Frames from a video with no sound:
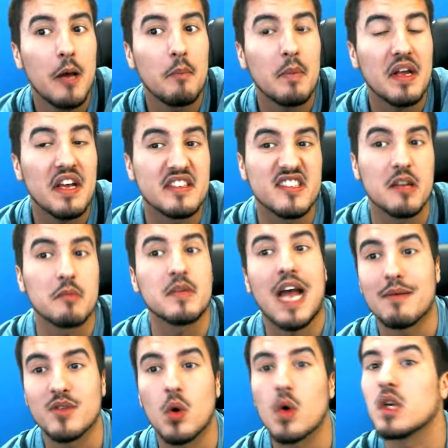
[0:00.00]
because
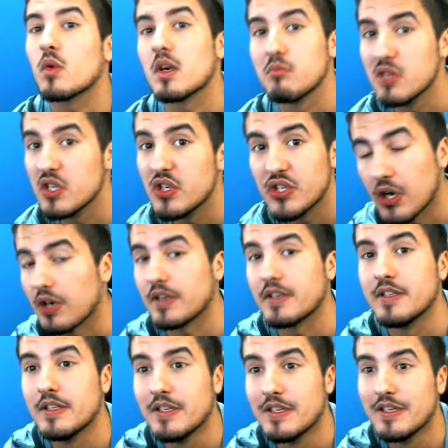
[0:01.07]
sometimes I want to wear a blue shirt,